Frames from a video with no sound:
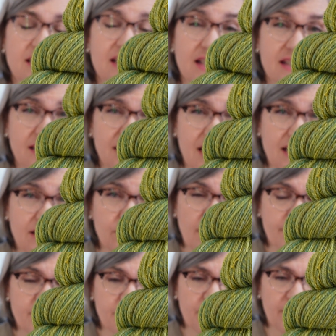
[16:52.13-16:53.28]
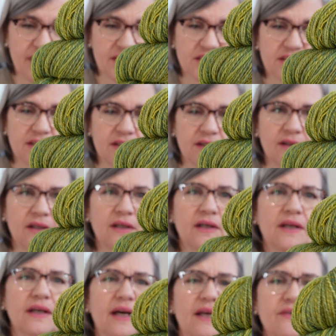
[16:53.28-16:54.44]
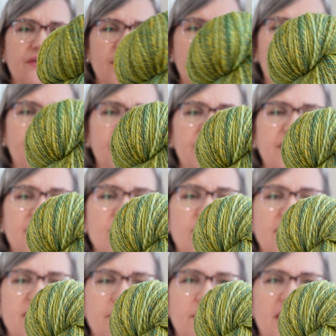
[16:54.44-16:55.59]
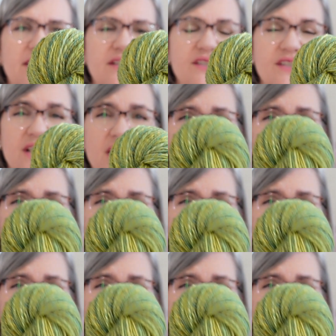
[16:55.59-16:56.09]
16 wraps per inch and 320 meters.